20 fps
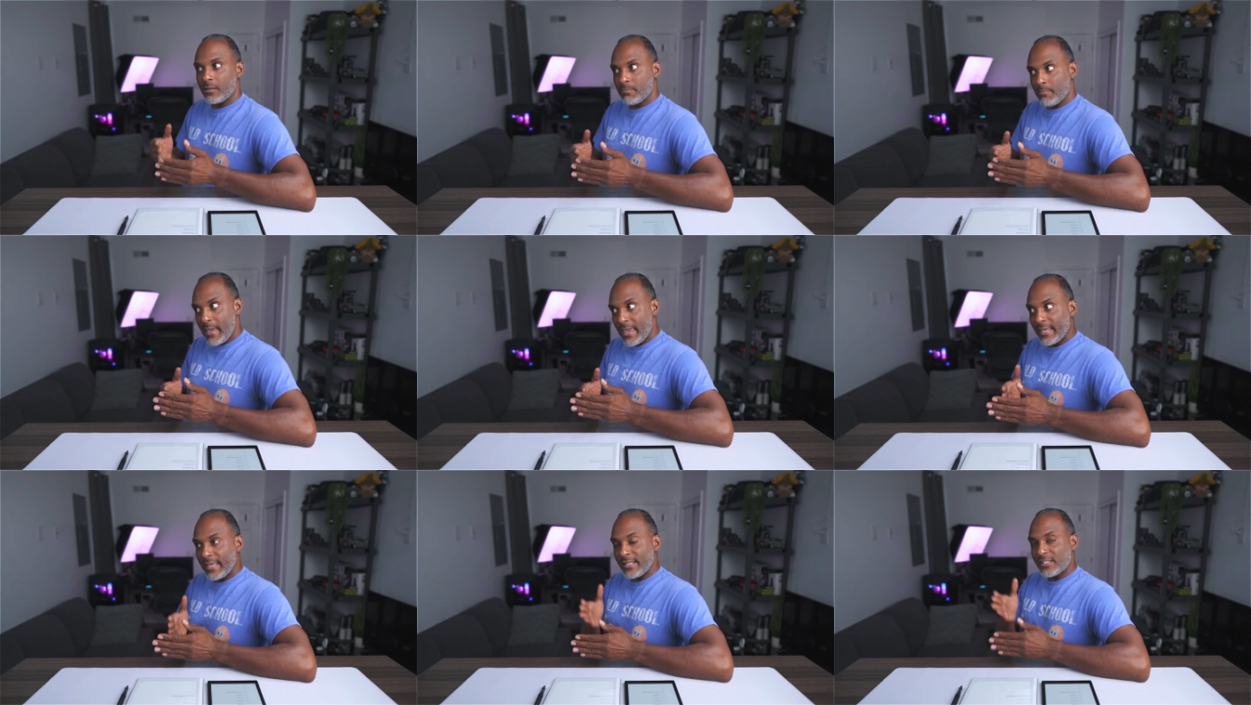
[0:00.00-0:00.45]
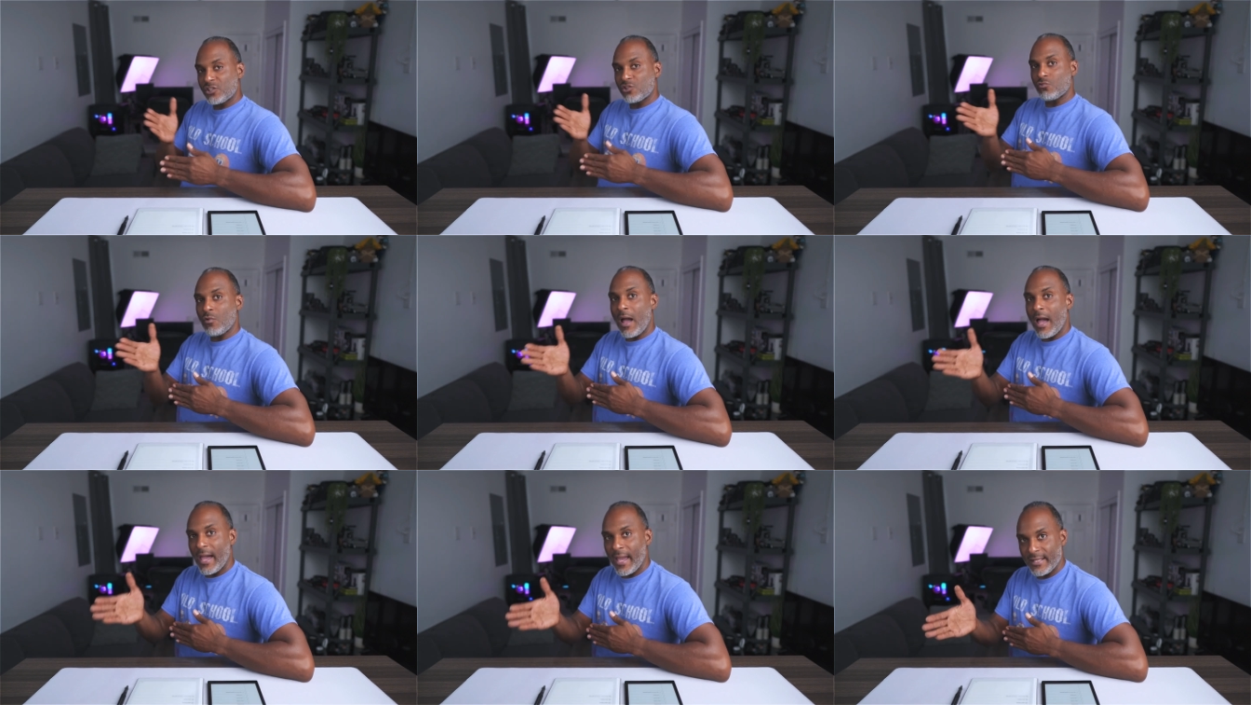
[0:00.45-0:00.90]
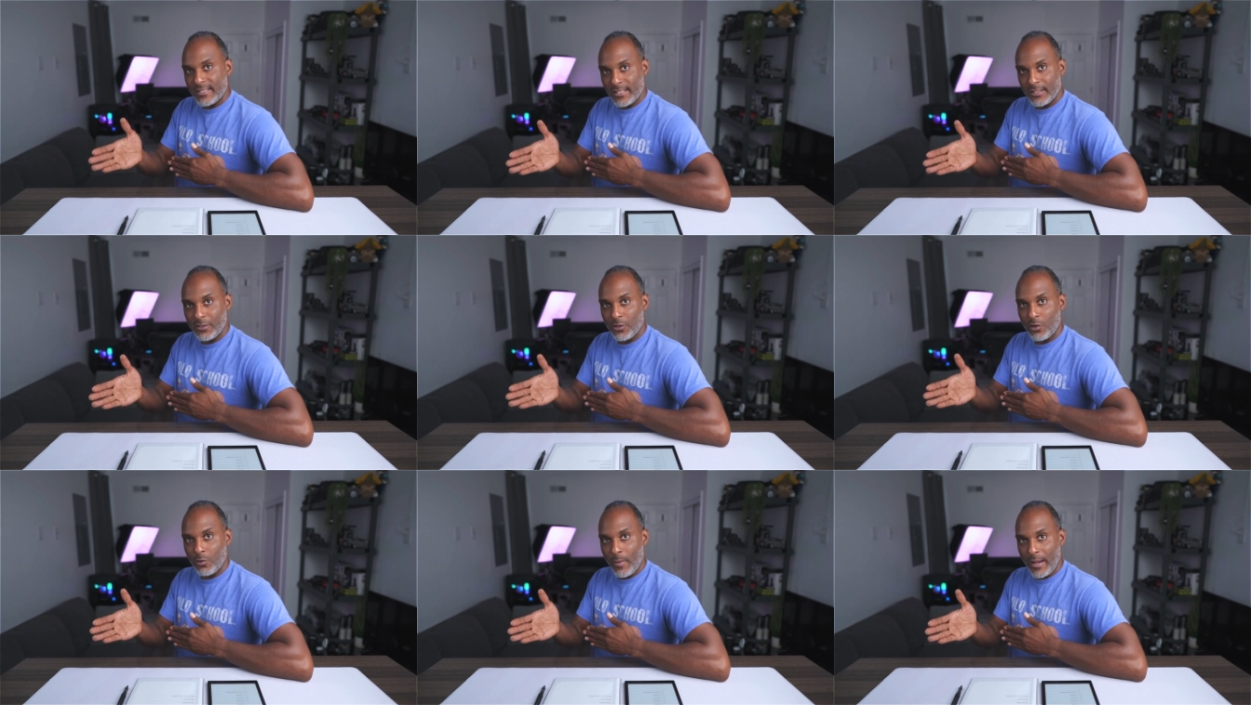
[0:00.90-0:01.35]
making strides in
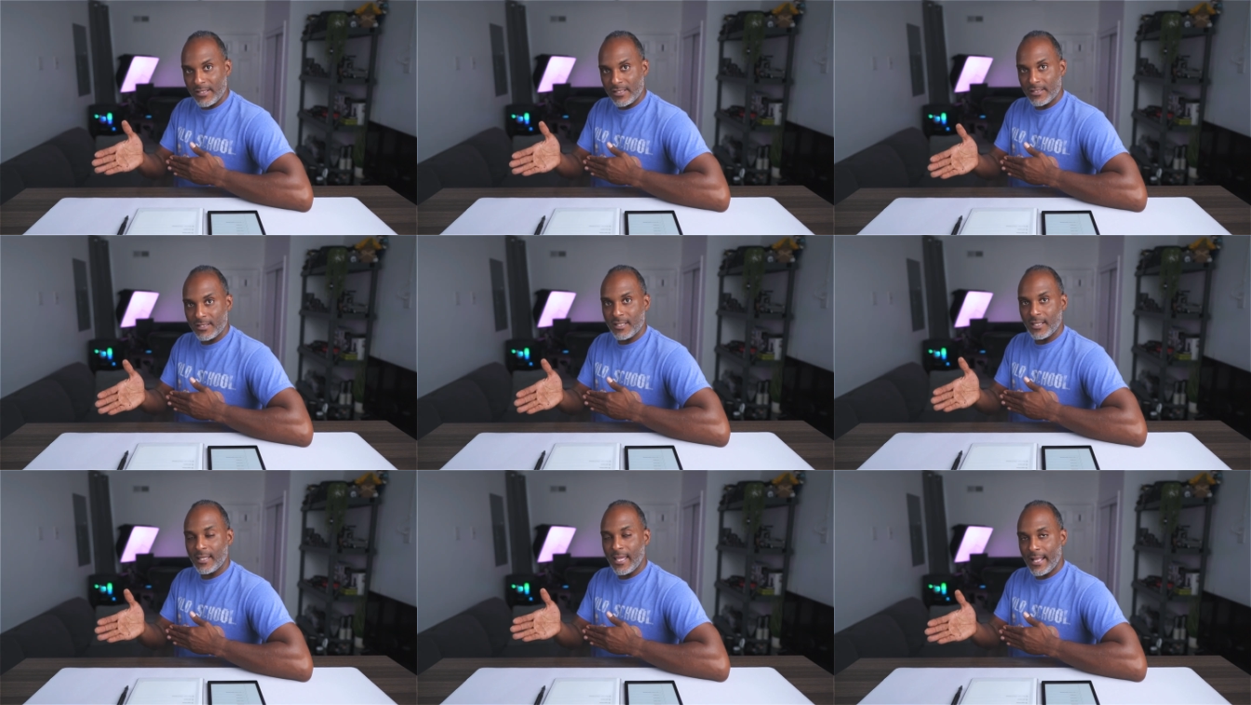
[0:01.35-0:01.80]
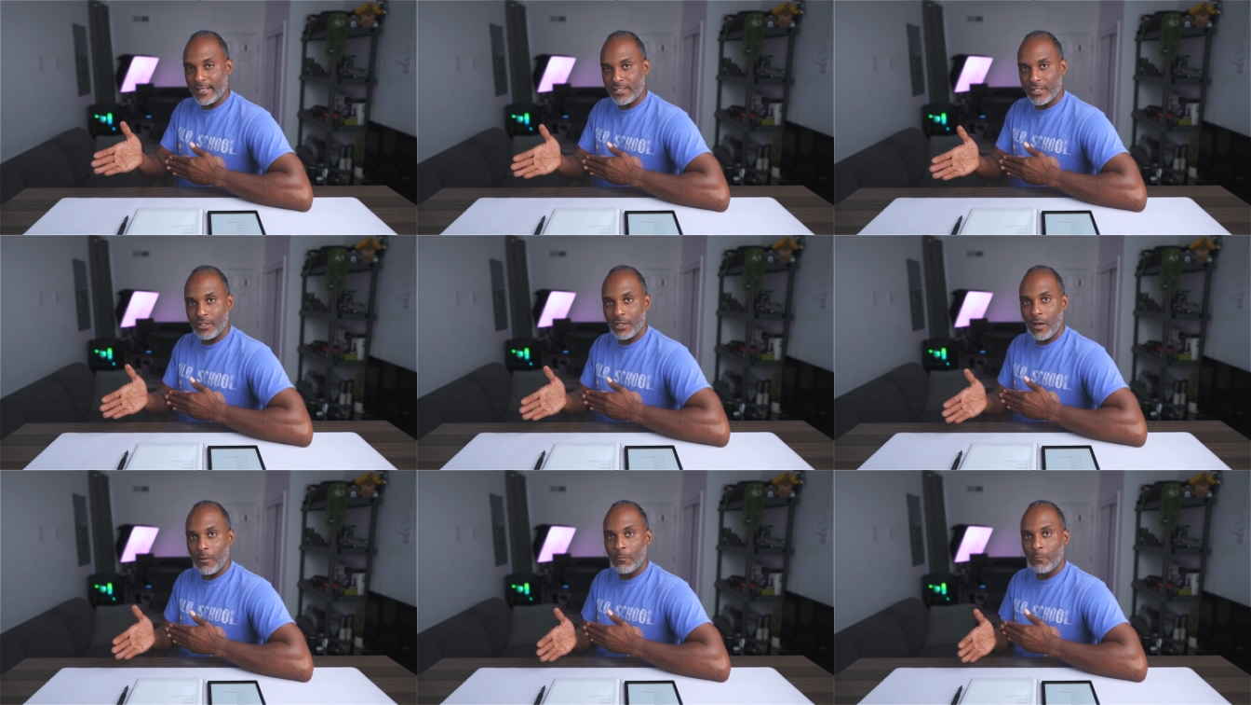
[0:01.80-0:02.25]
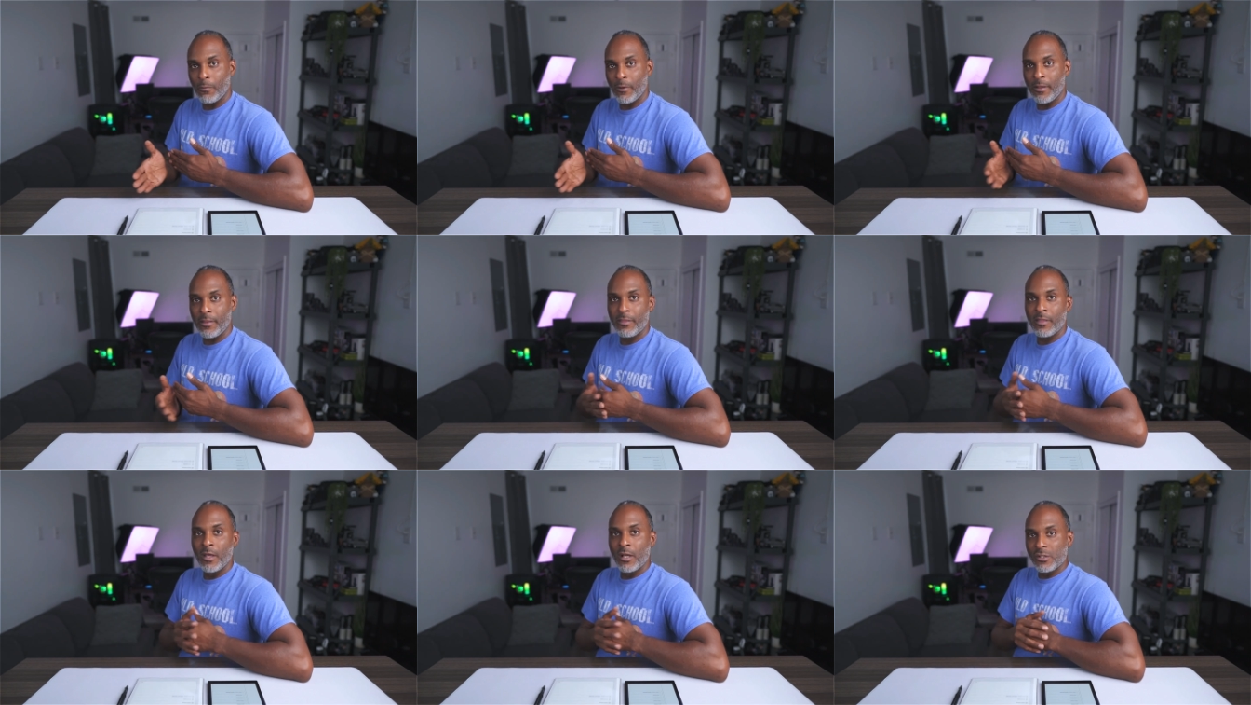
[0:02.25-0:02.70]
the direction to catching up with